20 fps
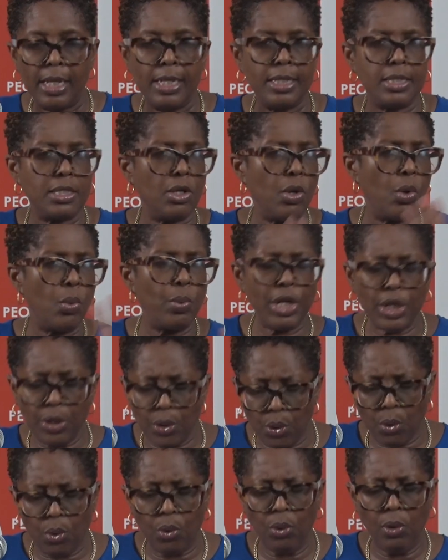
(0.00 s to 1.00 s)
So we
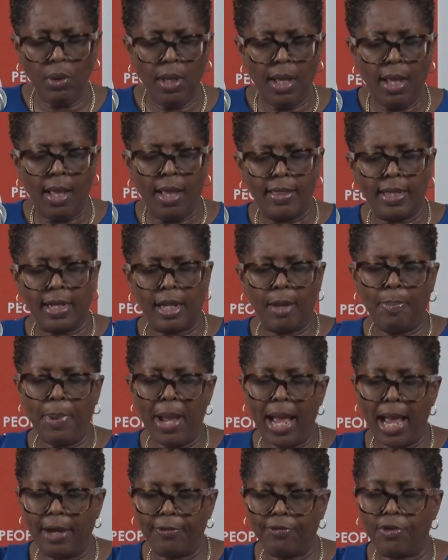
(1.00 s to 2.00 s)
know that
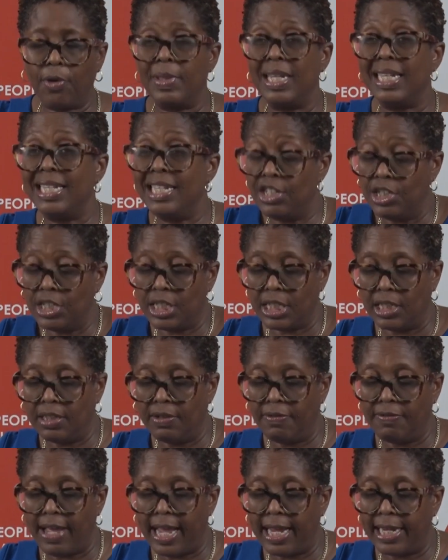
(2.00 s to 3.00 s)
apart from the digital
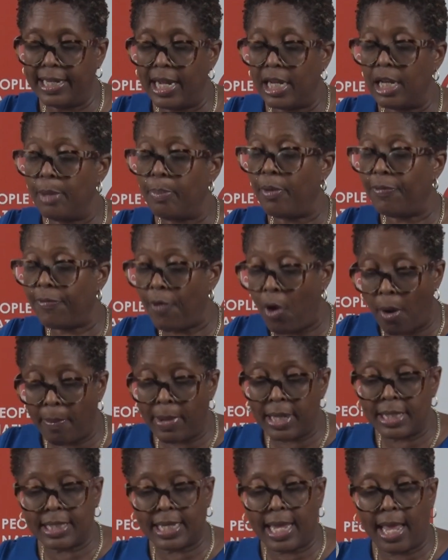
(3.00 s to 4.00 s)
divide and the
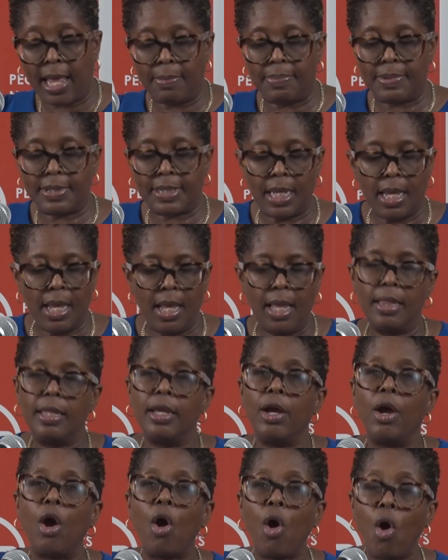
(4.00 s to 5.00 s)
performance gaps,
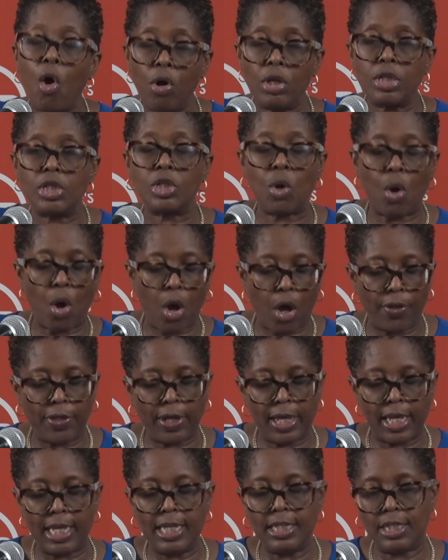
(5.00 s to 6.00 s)
there are also
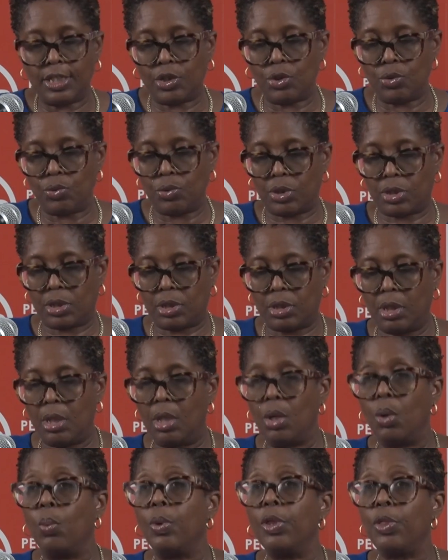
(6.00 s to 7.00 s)
other issues
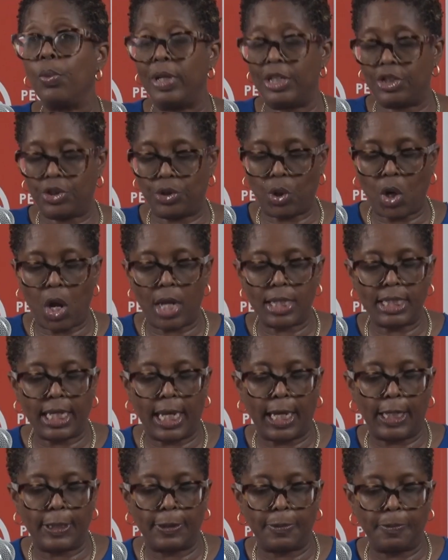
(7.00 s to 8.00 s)
with which to
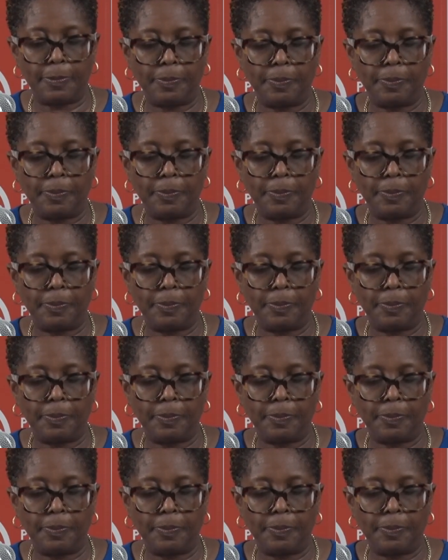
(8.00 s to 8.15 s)
contend.